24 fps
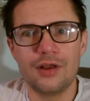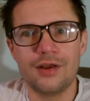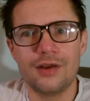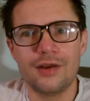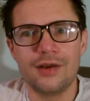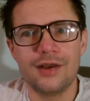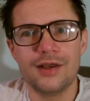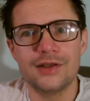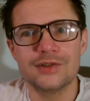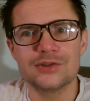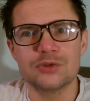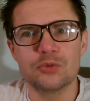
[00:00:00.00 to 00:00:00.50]

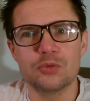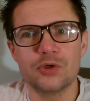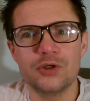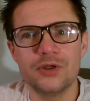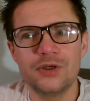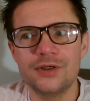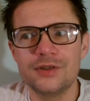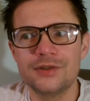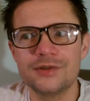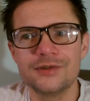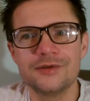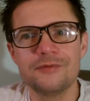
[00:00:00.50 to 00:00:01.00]
as a
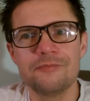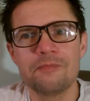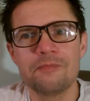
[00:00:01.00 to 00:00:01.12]
word,